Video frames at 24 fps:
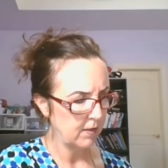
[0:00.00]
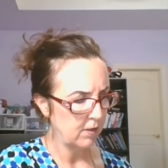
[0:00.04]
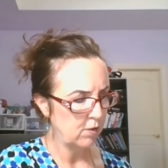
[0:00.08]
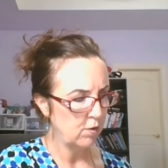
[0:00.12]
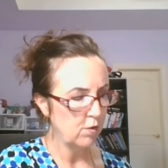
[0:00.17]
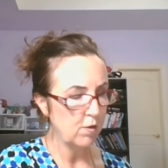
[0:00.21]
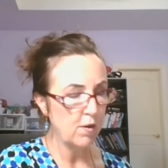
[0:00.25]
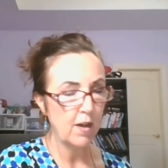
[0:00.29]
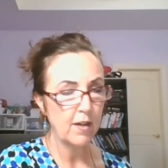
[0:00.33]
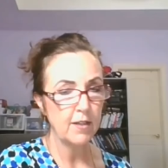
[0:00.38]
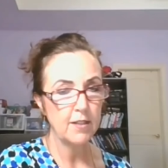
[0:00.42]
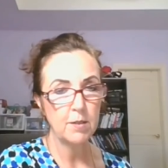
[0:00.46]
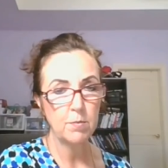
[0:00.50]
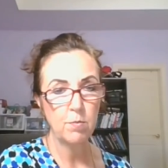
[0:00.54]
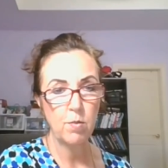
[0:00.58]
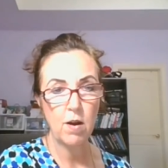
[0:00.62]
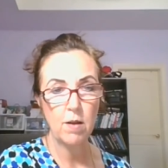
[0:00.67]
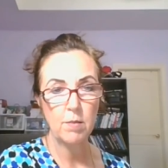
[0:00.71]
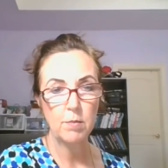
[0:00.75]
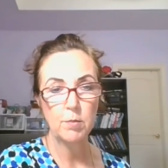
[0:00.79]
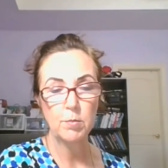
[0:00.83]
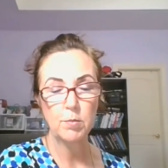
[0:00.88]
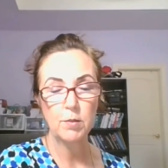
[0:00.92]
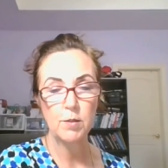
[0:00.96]
You guys
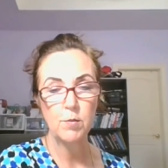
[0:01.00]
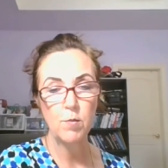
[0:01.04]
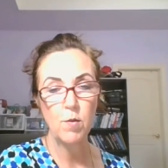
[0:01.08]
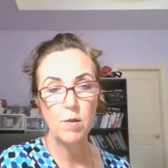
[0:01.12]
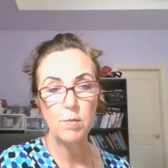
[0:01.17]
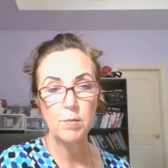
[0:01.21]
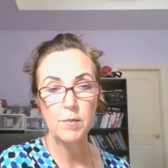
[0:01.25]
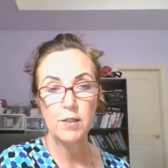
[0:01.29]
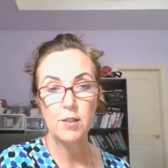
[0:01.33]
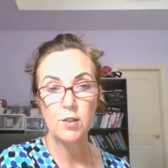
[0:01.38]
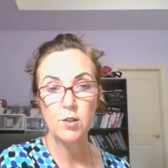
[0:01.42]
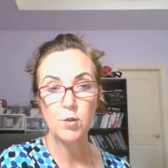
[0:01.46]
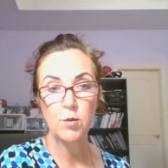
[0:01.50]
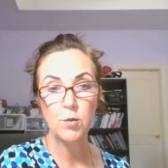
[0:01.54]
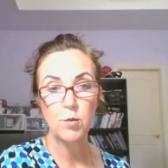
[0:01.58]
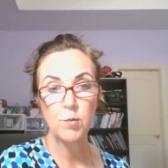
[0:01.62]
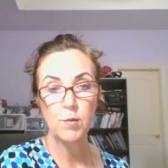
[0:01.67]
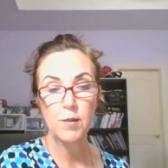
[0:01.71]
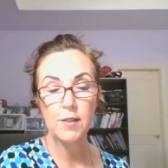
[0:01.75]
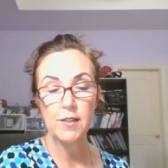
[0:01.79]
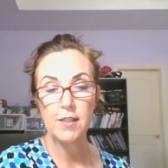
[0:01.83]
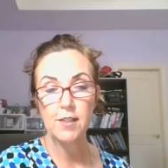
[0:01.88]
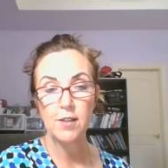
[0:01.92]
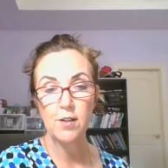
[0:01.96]
probably want me to do a
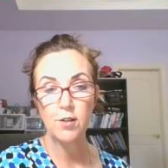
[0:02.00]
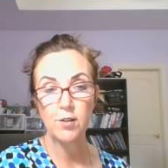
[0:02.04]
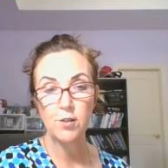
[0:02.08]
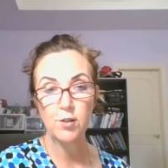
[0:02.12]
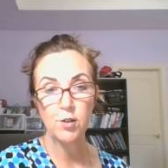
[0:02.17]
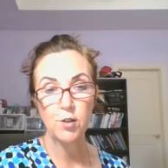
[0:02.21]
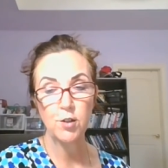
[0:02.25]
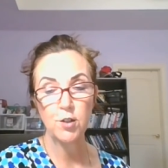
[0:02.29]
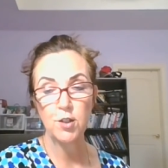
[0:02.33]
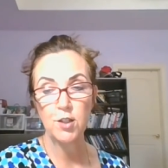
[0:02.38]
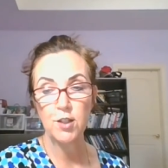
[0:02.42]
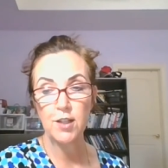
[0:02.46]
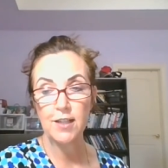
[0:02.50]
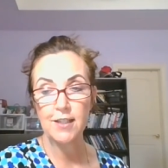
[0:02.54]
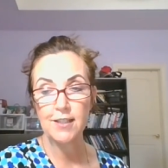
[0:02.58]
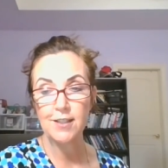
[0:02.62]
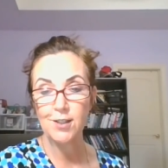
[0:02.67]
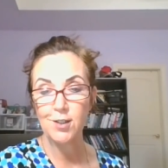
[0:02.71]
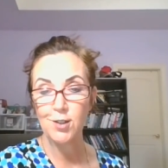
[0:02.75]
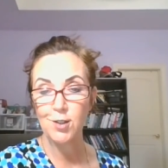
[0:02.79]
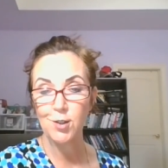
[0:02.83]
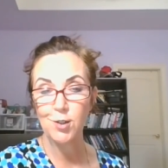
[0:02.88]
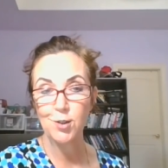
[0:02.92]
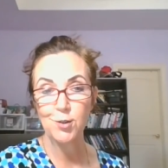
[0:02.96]
reading on your state
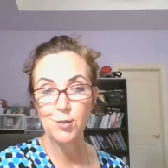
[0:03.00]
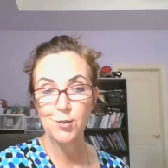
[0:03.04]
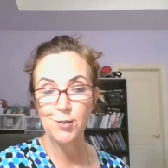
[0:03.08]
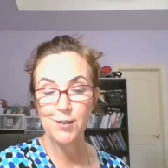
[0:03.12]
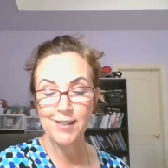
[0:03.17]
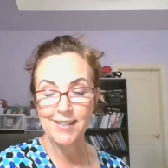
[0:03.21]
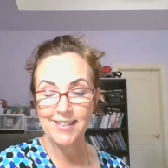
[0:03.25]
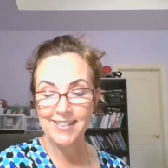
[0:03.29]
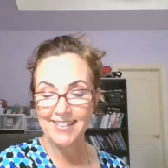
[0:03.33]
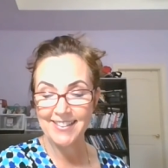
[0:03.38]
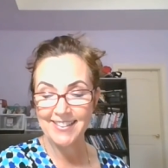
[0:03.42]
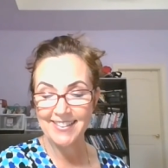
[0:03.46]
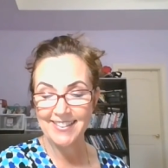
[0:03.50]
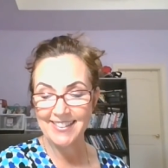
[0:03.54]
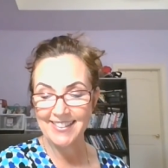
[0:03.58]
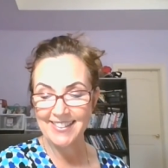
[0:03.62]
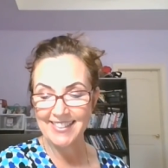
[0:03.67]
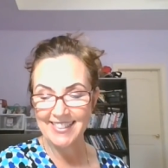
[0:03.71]
too, huh?